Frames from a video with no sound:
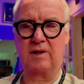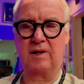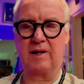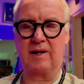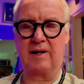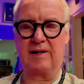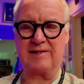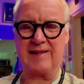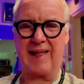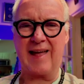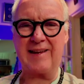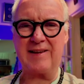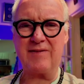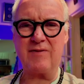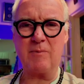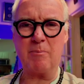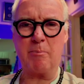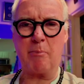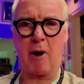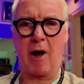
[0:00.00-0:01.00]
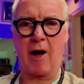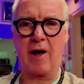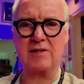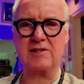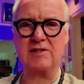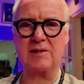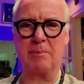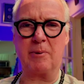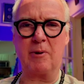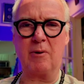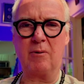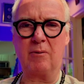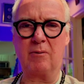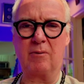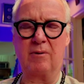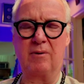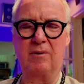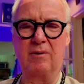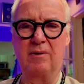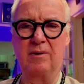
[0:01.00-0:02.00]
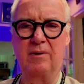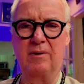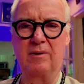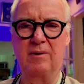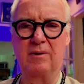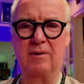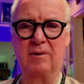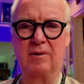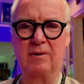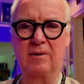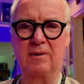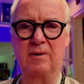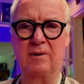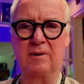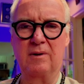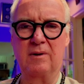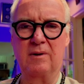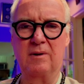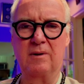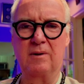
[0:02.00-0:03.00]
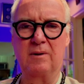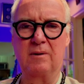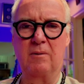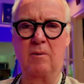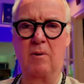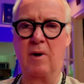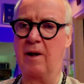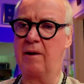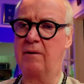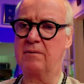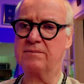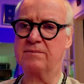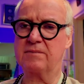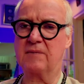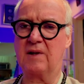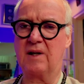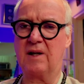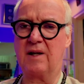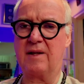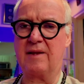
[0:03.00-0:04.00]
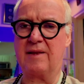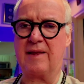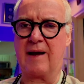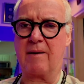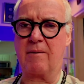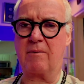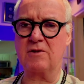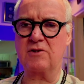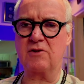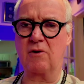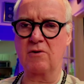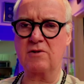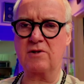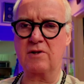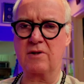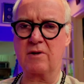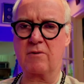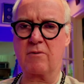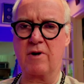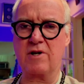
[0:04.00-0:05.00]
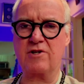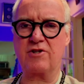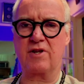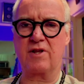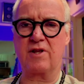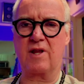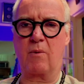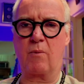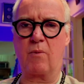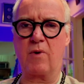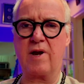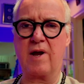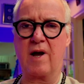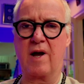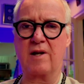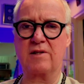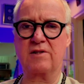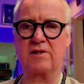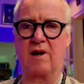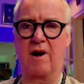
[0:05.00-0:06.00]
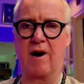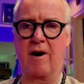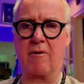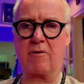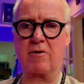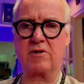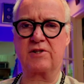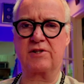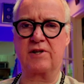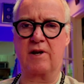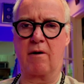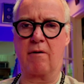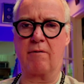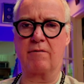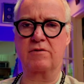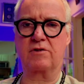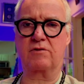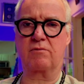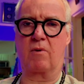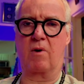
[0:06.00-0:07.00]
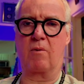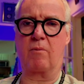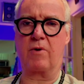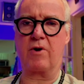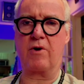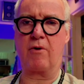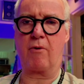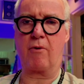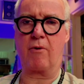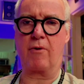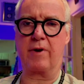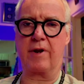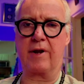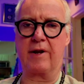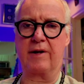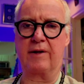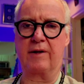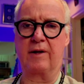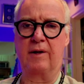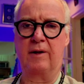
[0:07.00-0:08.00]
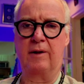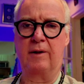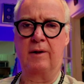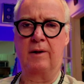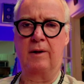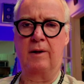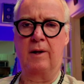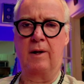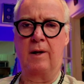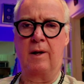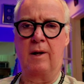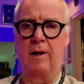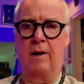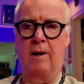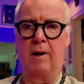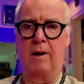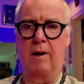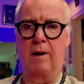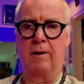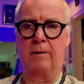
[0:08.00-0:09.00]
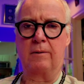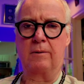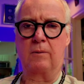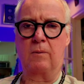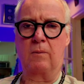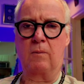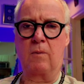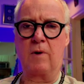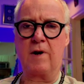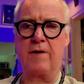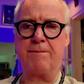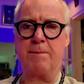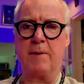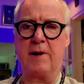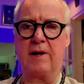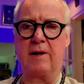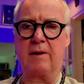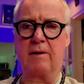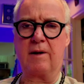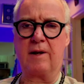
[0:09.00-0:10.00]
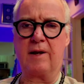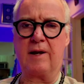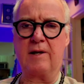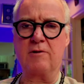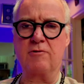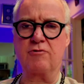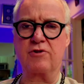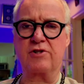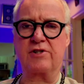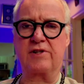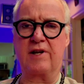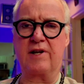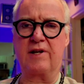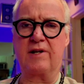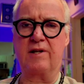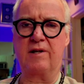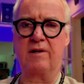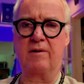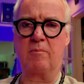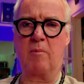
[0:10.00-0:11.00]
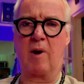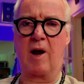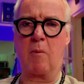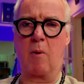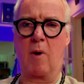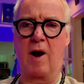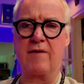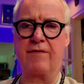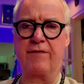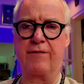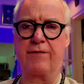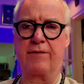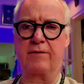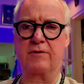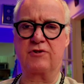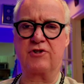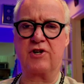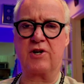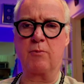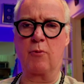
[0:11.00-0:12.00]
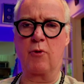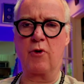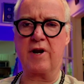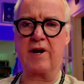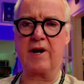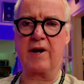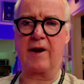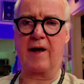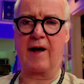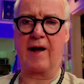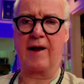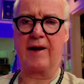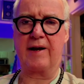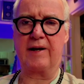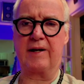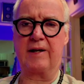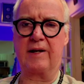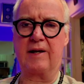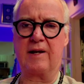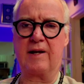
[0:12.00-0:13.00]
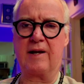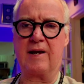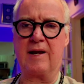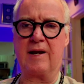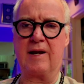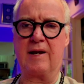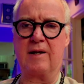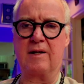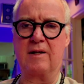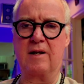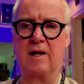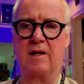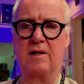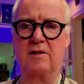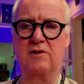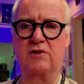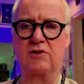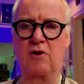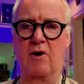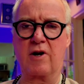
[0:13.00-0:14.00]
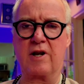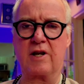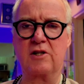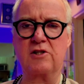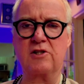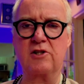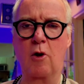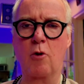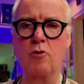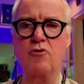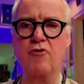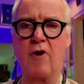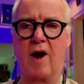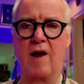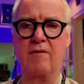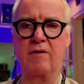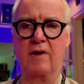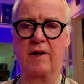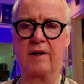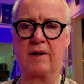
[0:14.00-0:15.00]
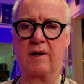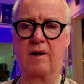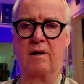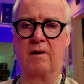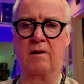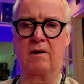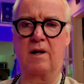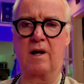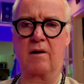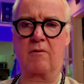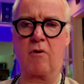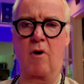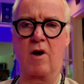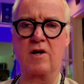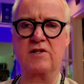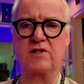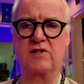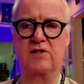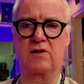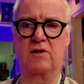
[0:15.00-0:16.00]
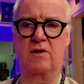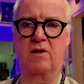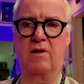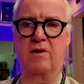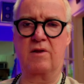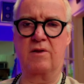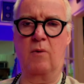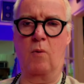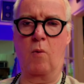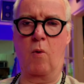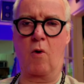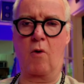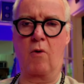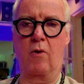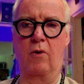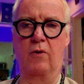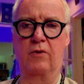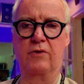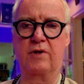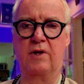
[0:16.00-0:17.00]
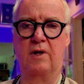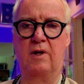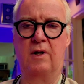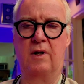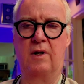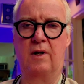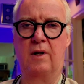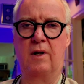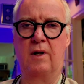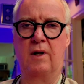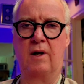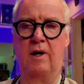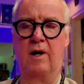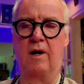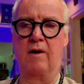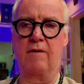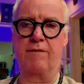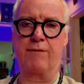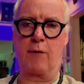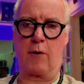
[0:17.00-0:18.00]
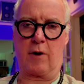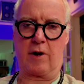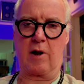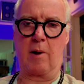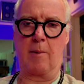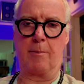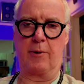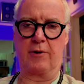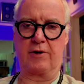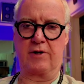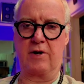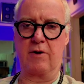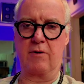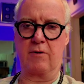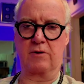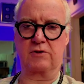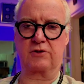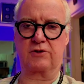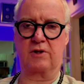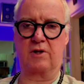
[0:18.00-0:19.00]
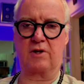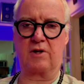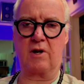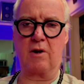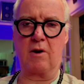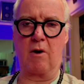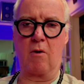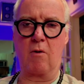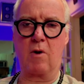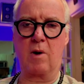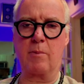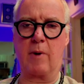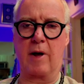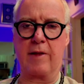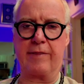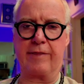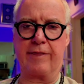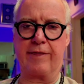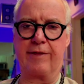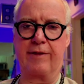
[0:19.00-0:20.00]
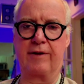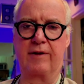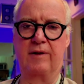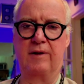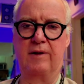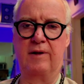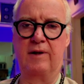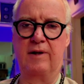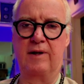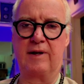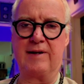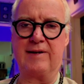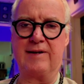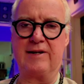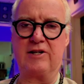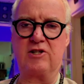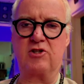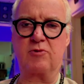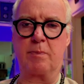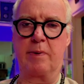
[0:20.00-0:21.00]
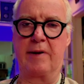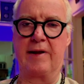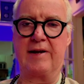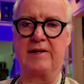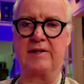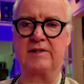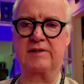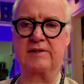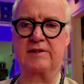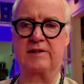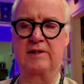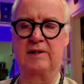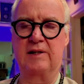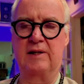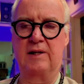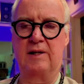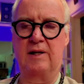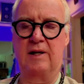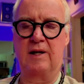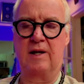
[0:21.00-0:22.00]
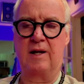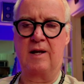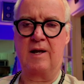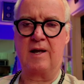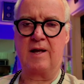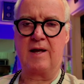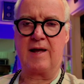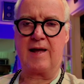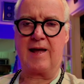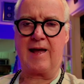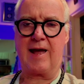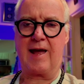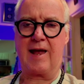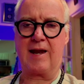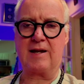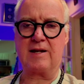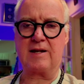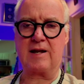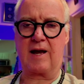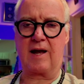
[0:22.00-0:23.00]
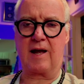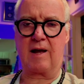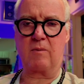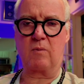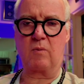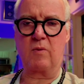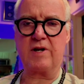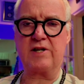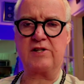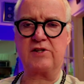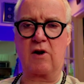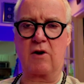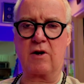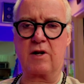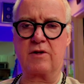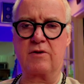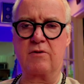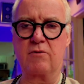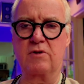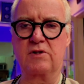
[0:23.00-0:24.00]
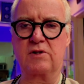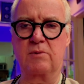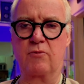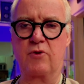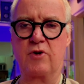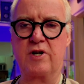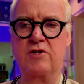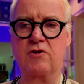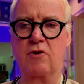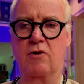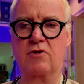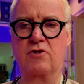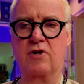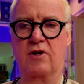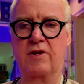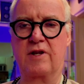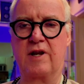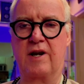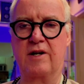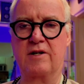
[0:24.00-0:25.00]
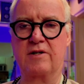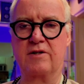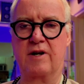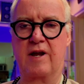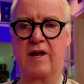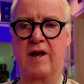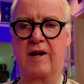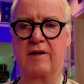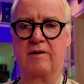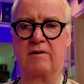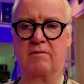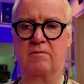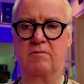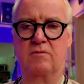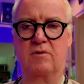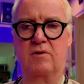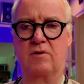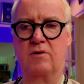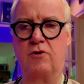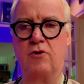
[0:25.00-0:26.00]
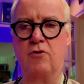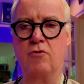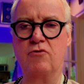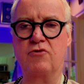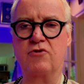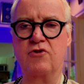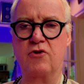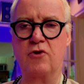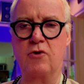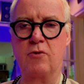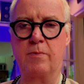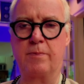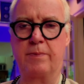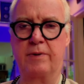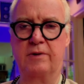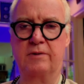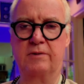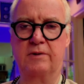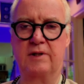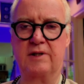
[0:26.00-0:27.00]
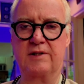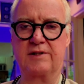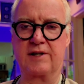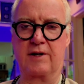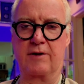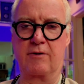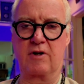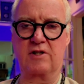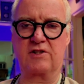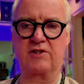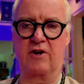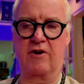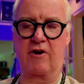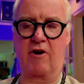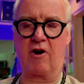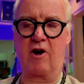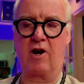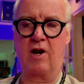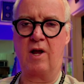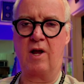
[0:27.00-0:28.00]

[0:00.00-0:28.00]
Is that even possible? Well, that was also the question that we asked ourselves when we heard it. We've been interested, my wife Jean Marie and I, in starting slow traveling across the world for a couple of years, a month in each place. And we started doing some research on the internet, YouTube, etc.,